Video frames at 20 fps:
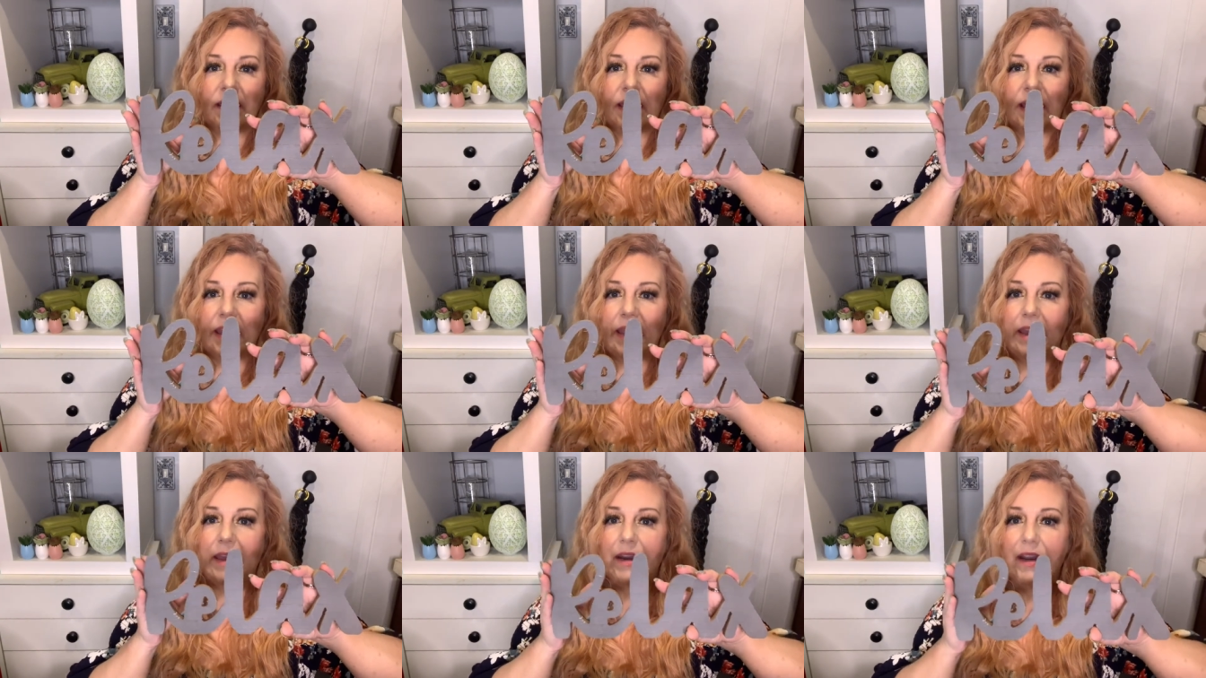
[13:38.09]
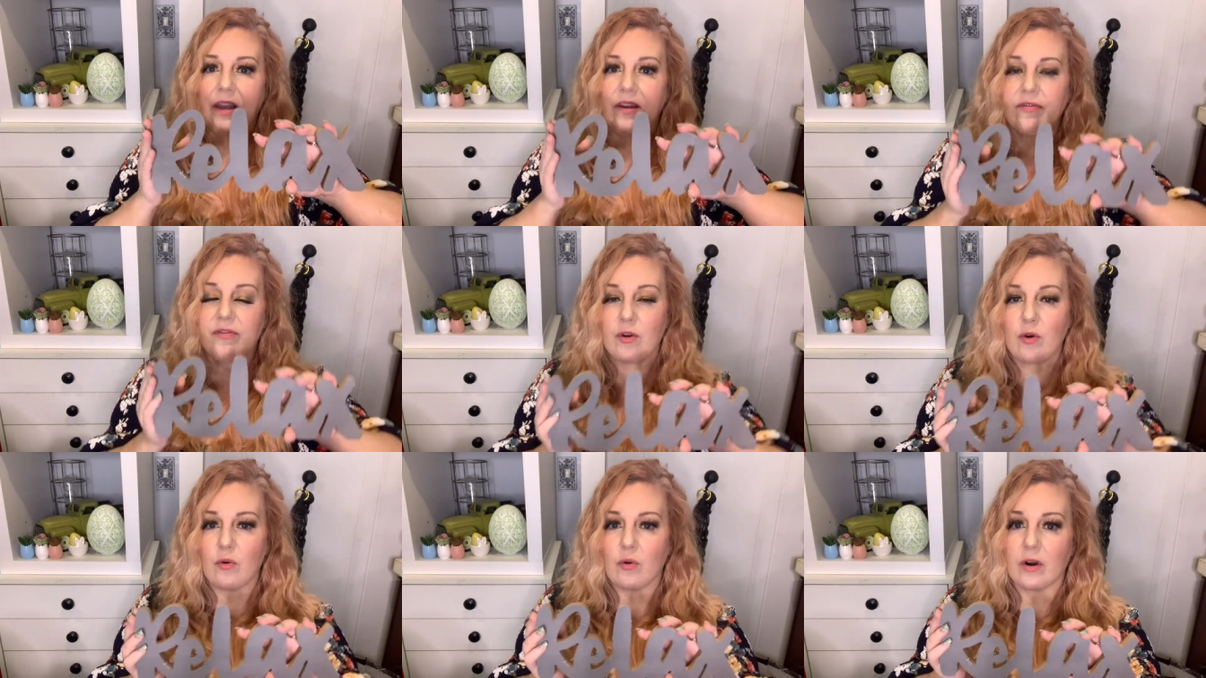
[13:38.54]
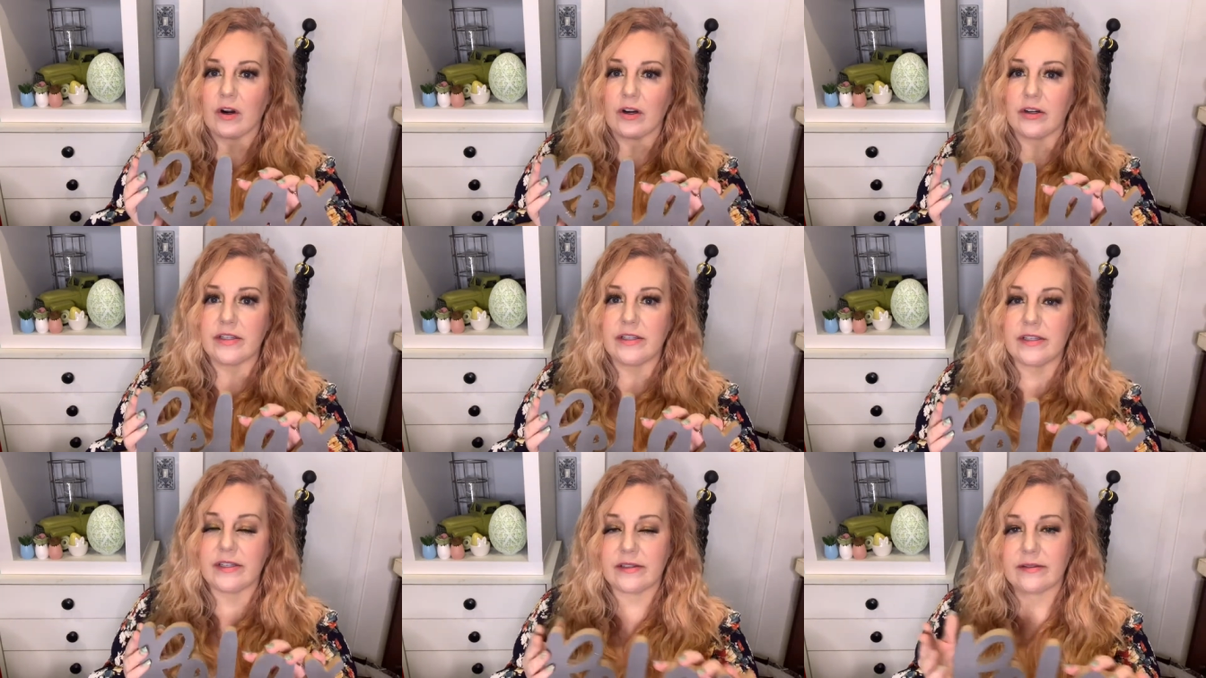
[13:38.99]
And of
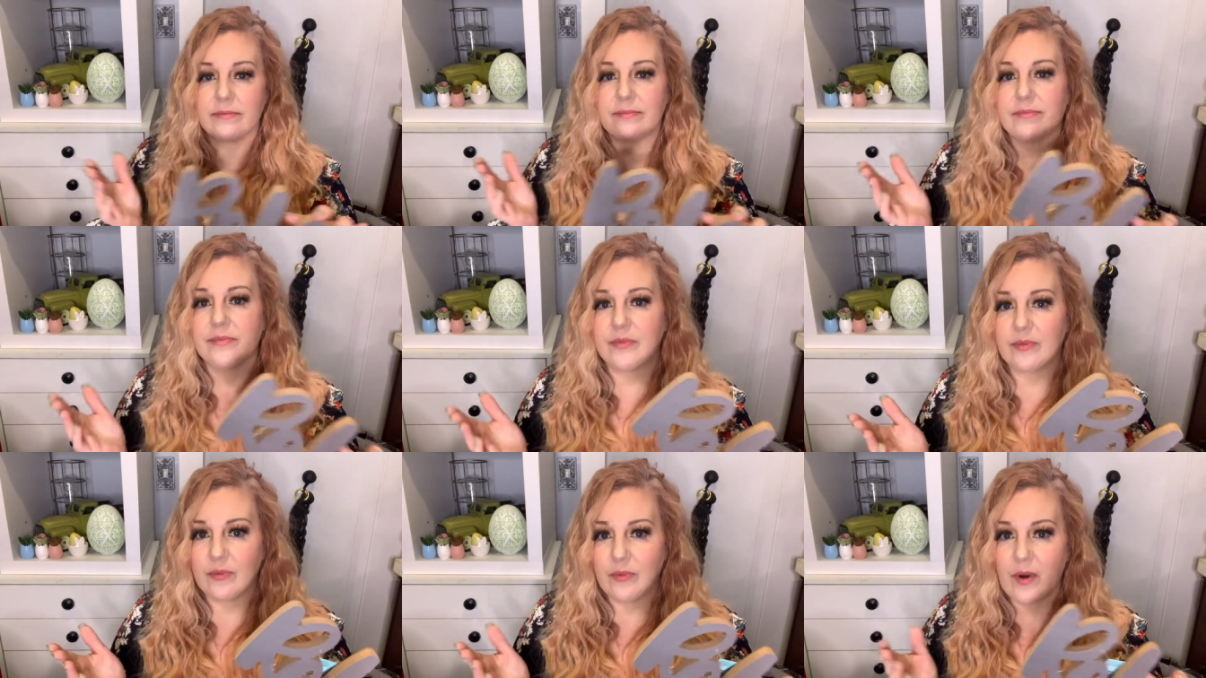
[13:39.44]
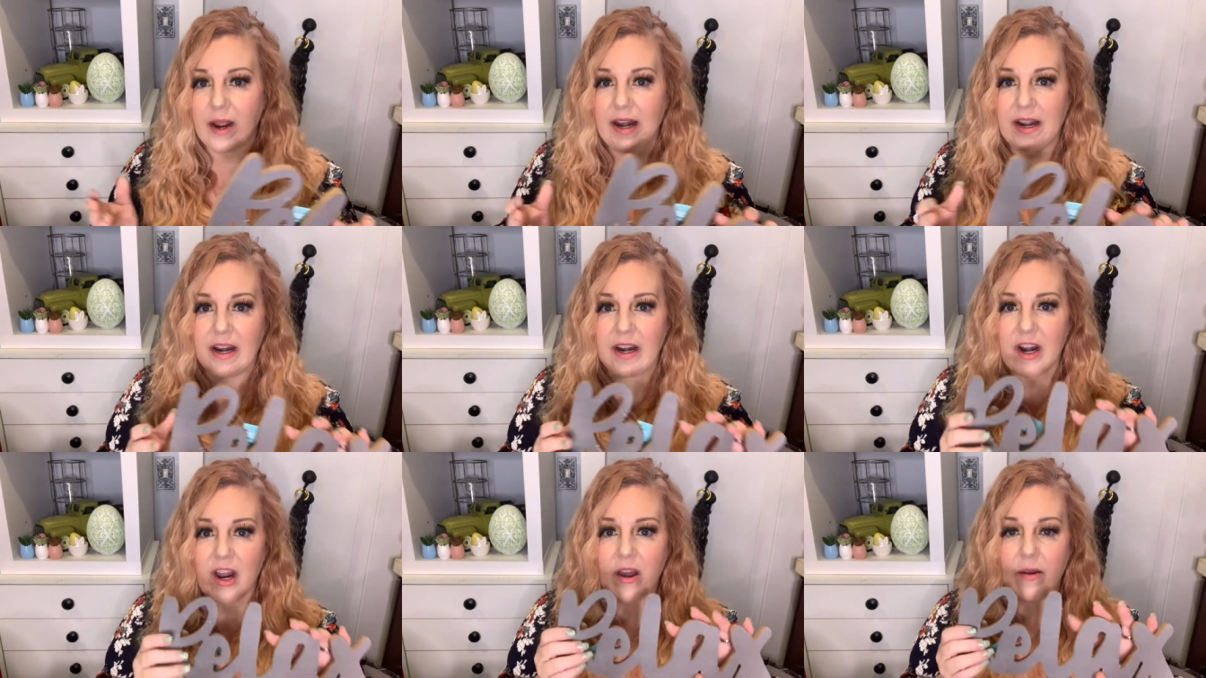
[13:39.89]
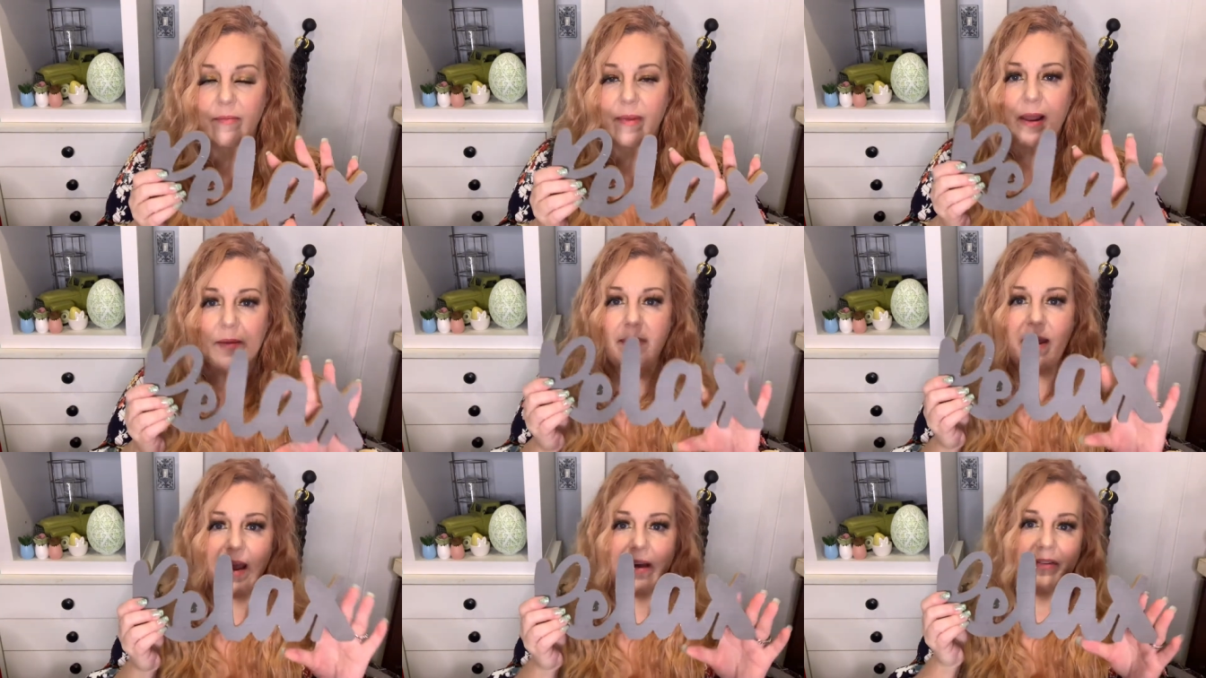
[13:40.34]
course, waiting on my
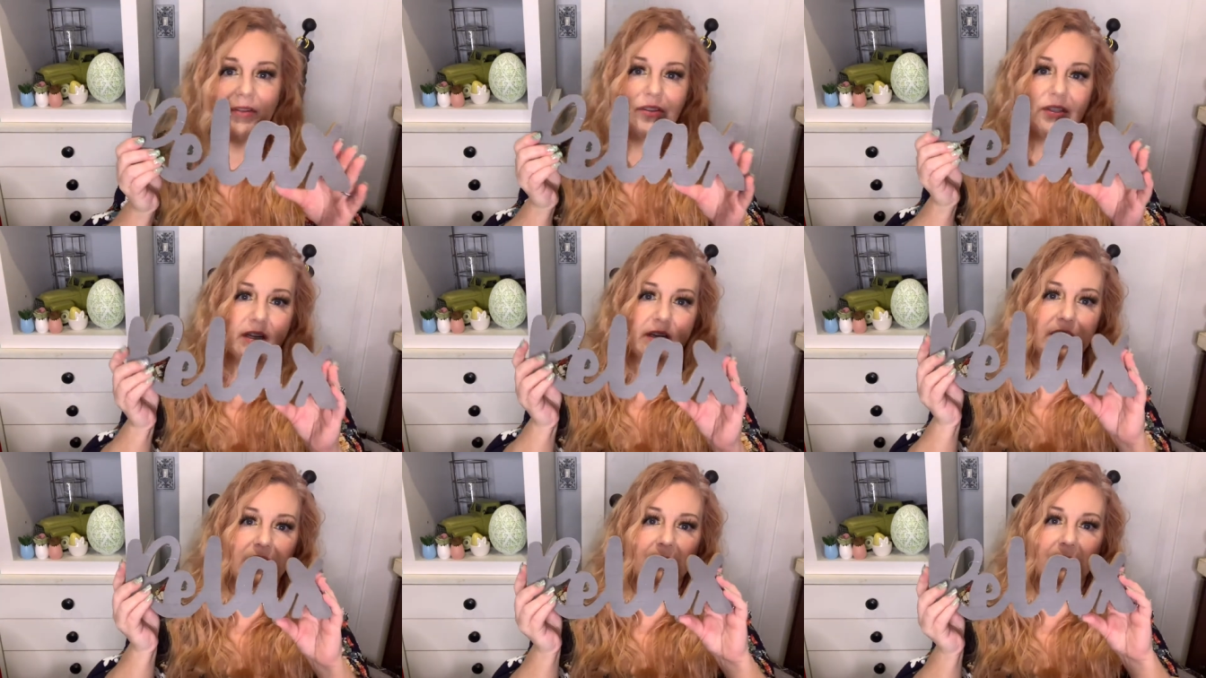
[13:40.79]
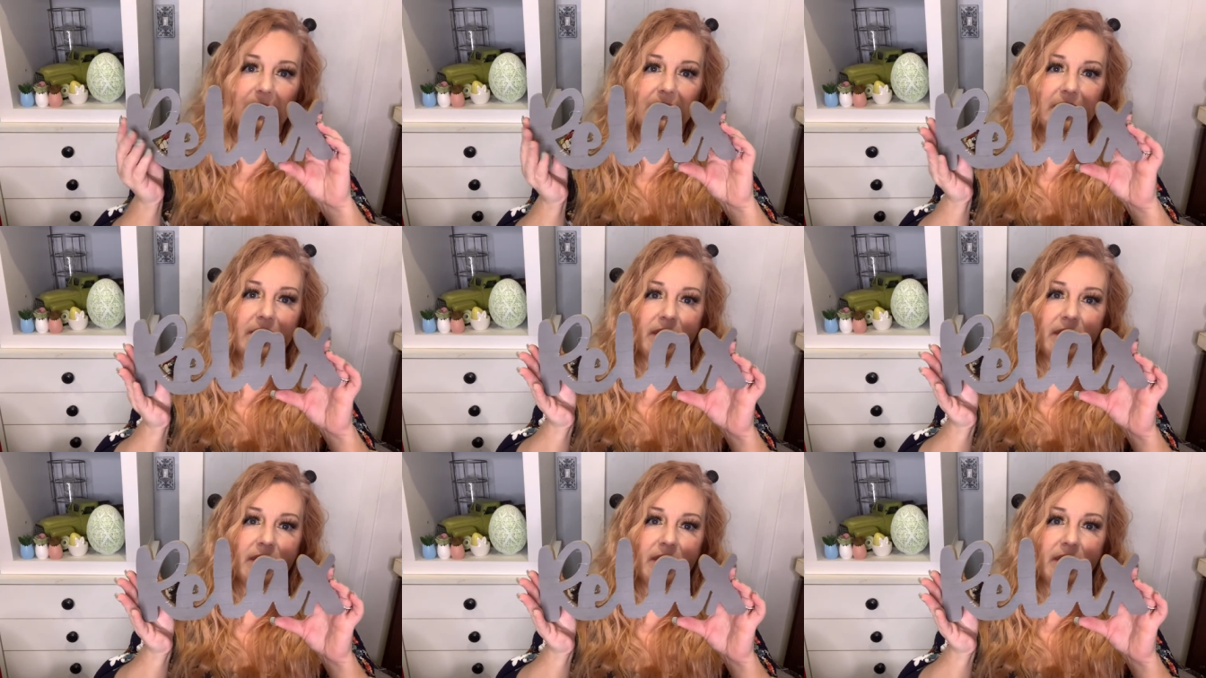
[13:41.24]
bathtub,